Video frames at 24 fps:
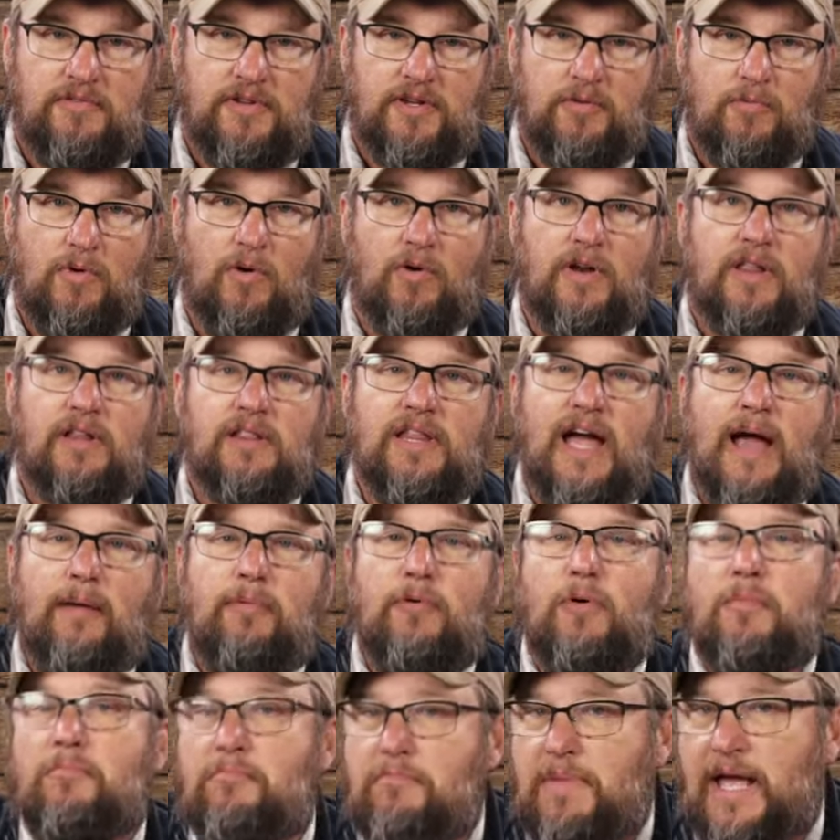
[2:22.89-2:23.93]
He won't. A
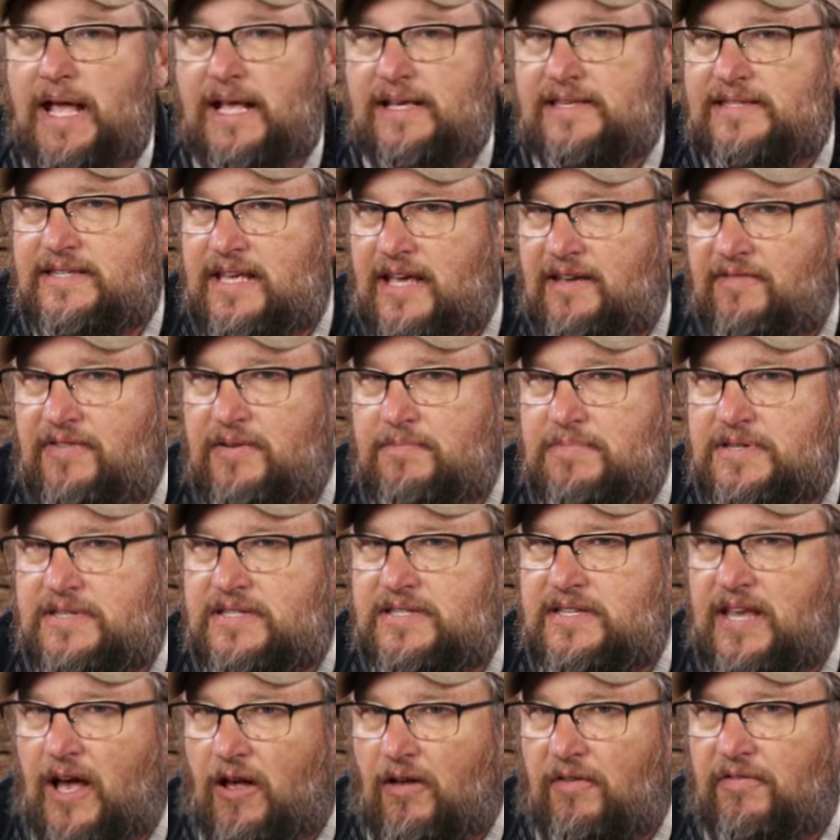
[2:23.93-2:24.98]
Labrador may save
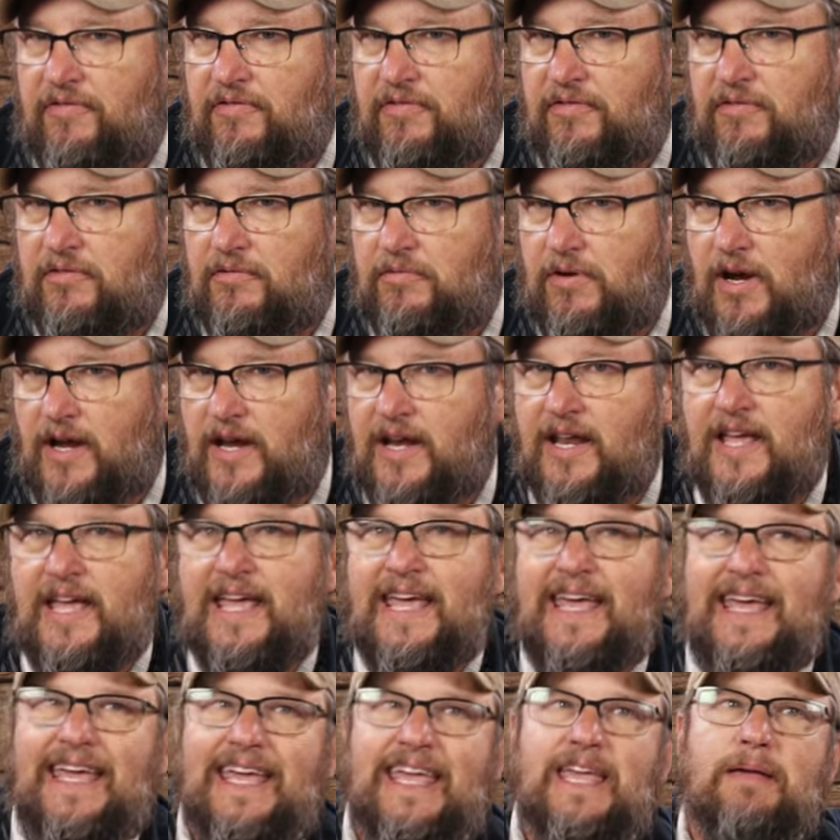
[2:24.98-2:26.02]
himself, right?
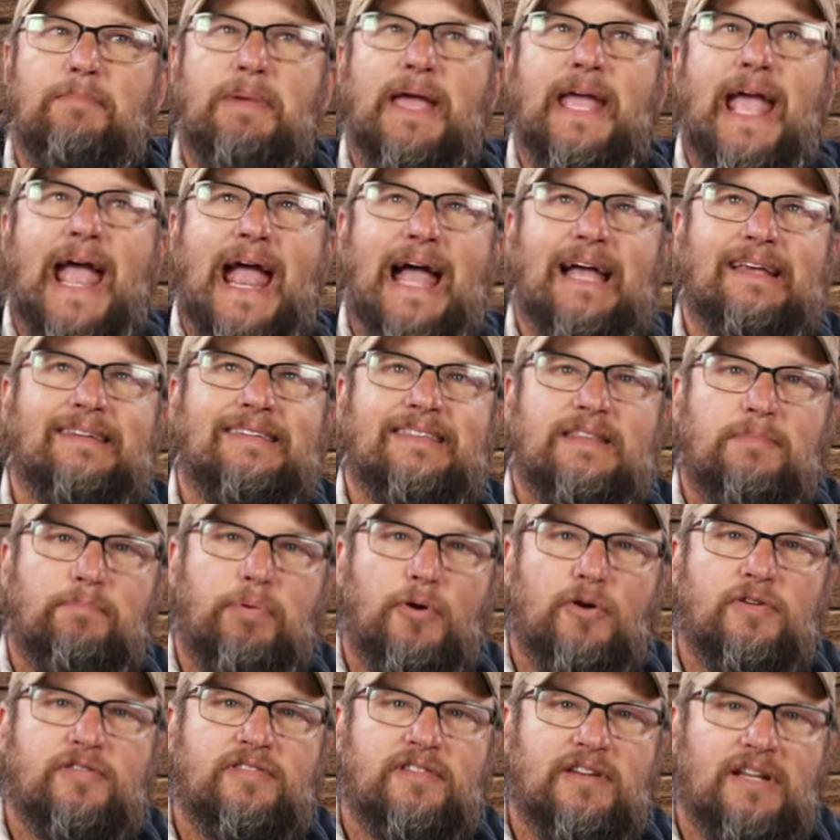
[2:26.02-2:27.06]
He may ask the
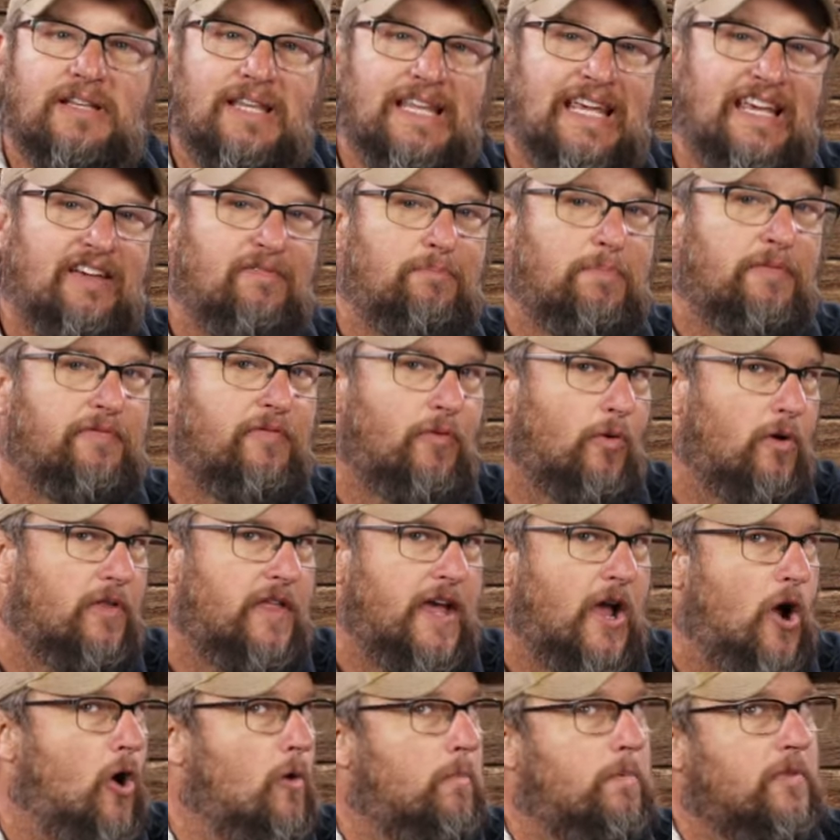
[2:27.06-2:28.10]
person to leave before
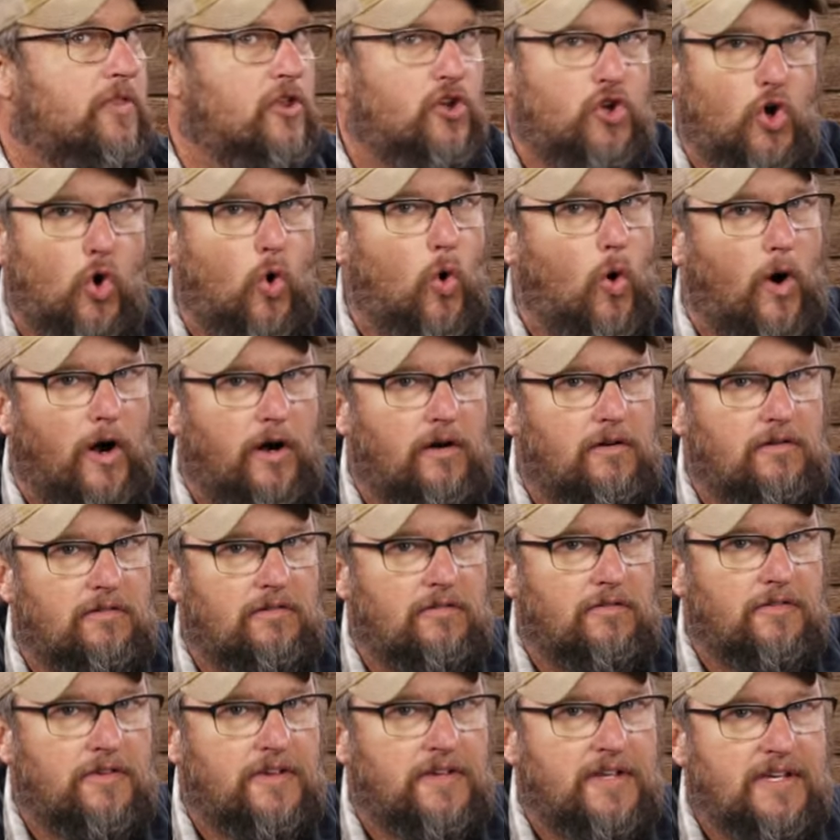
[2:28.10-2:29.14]
they open the door.
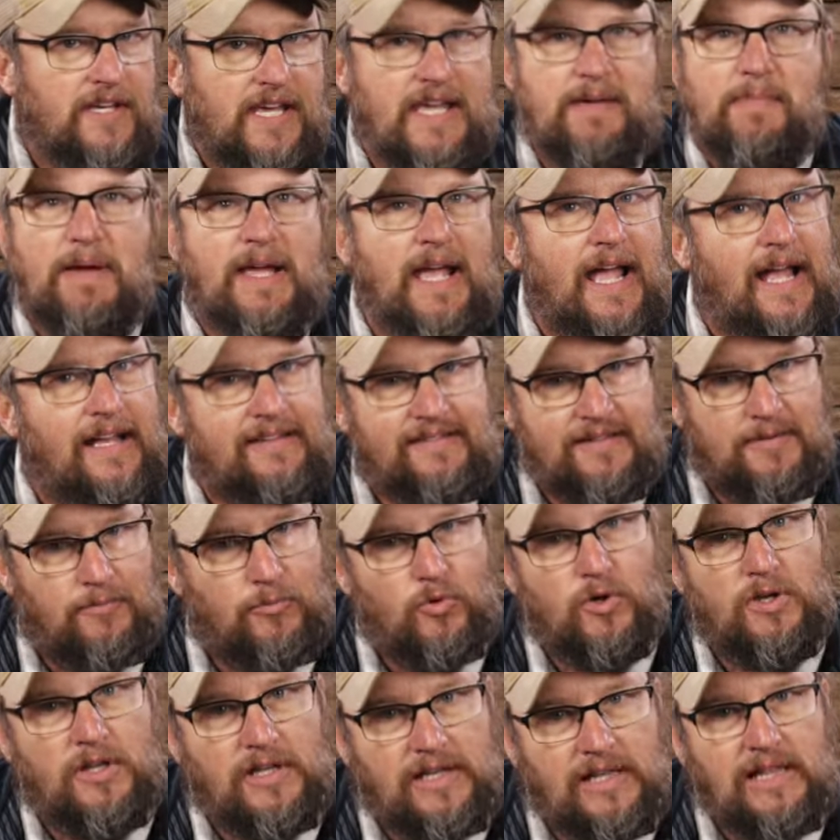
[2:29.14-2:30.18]
He may ask
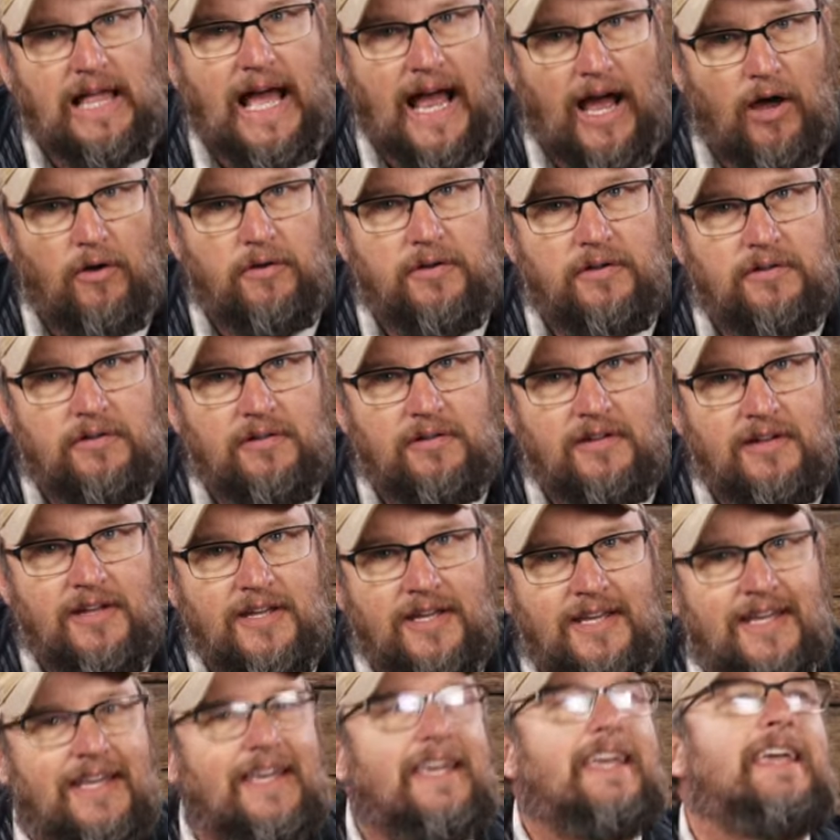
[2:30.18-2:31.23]
him really loud.
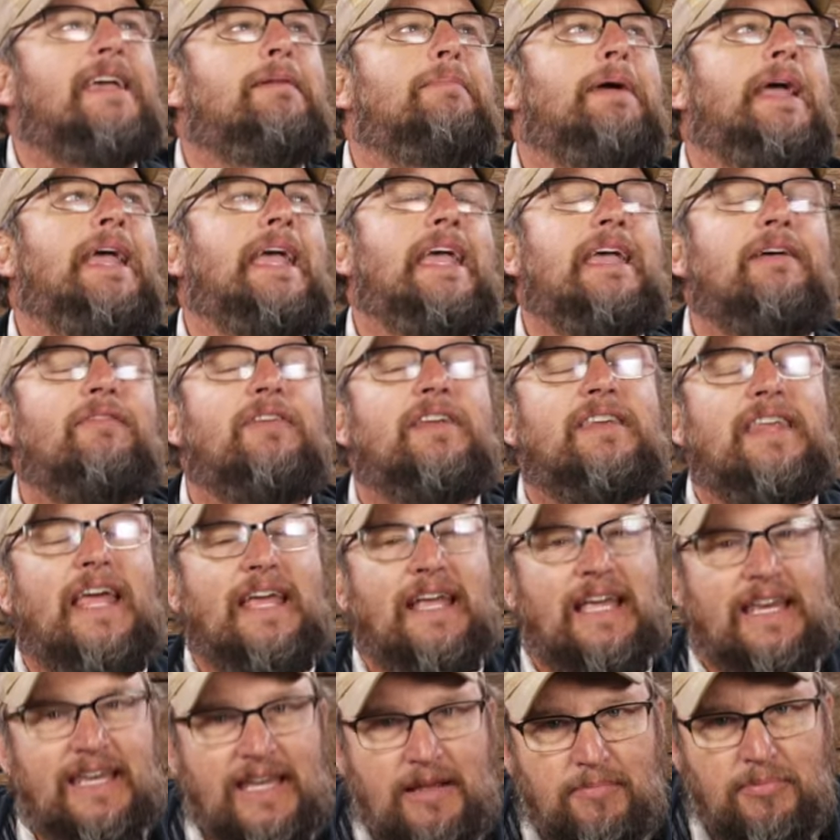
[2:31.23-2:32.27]
He may even
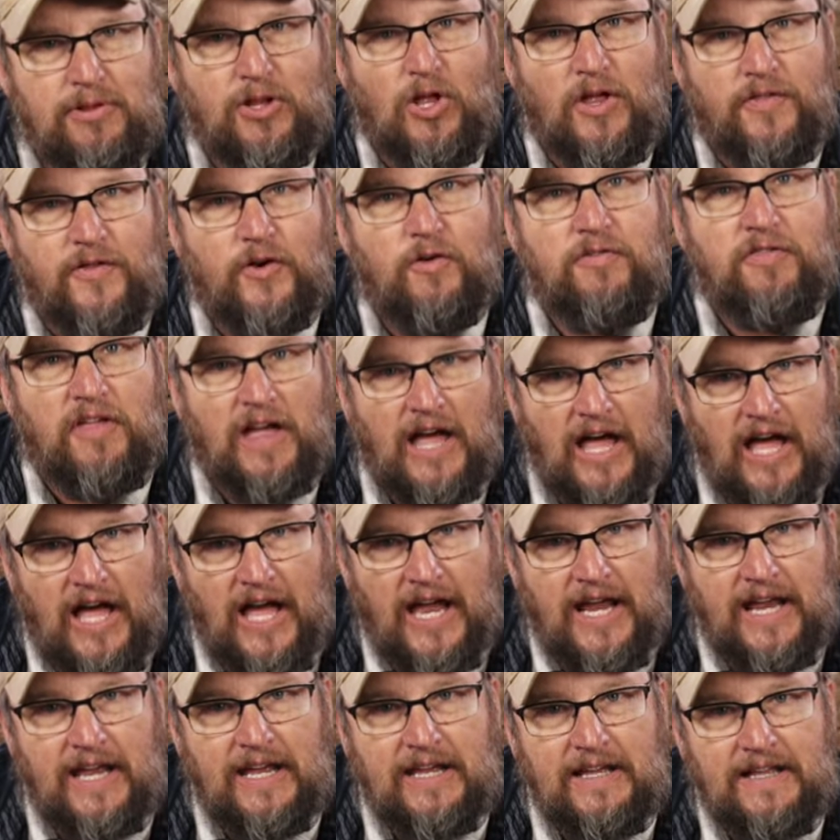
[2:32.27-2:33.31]
take a nibble on their
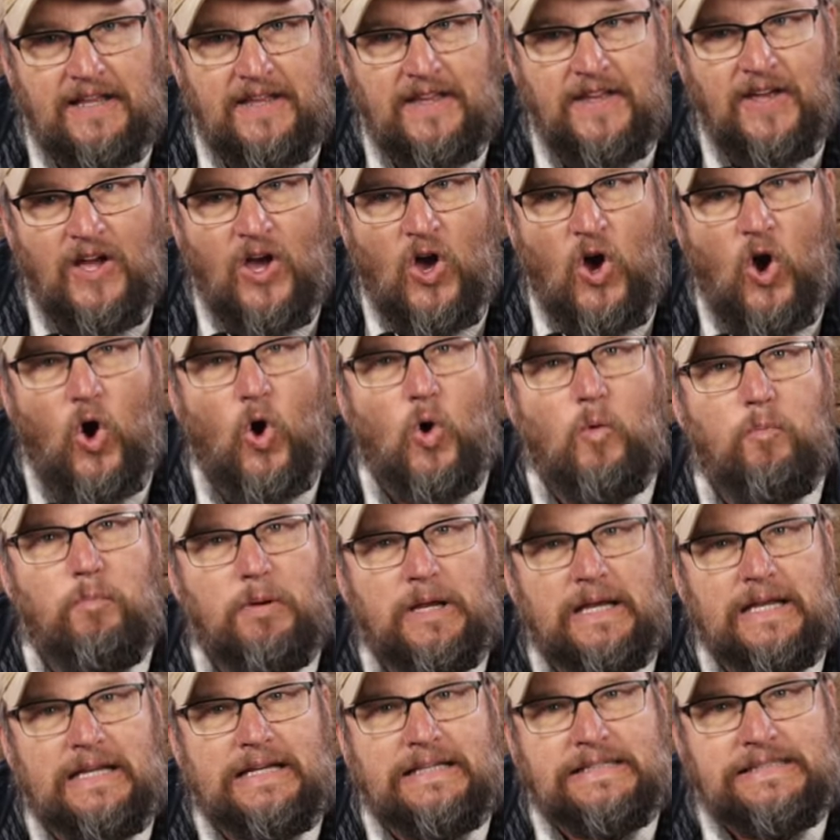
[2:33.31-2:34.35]
thigh,
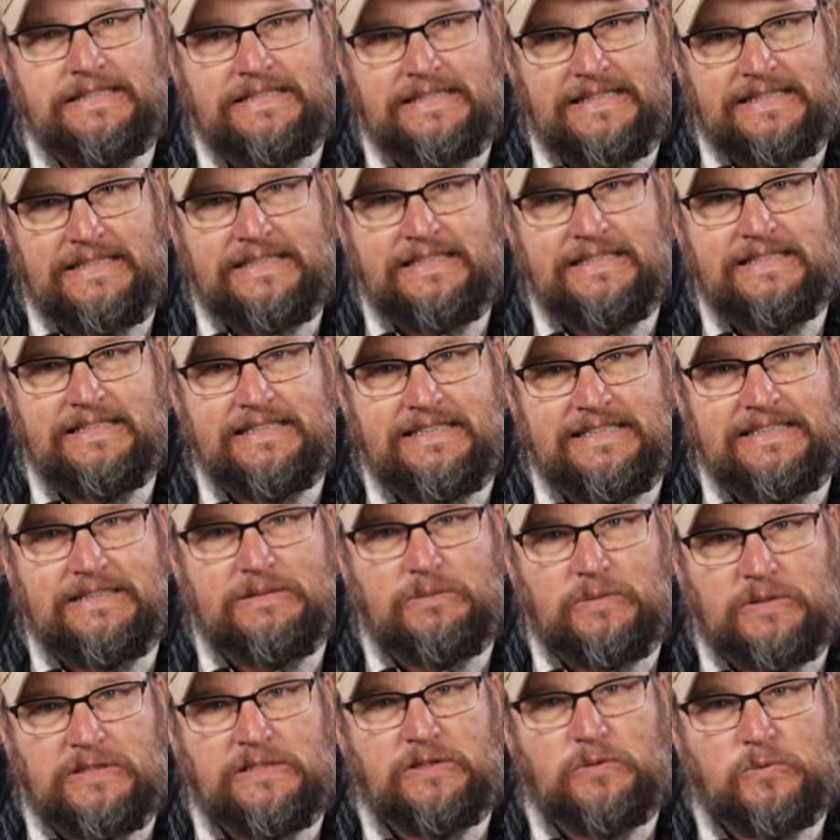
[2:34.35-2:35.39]
hoping to God that they
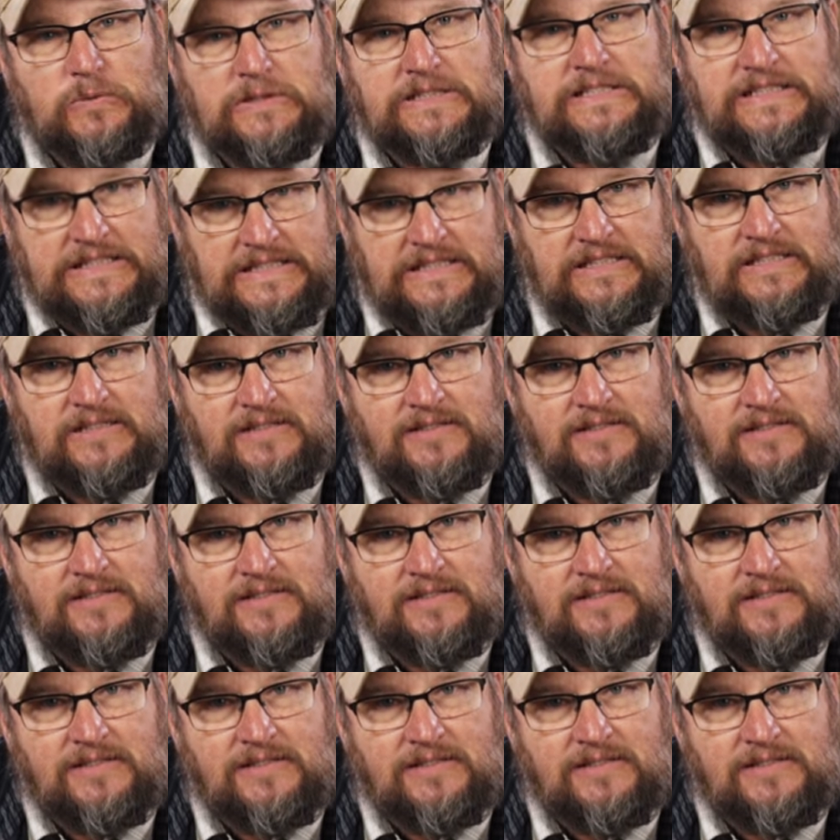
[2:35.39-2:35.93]
run away.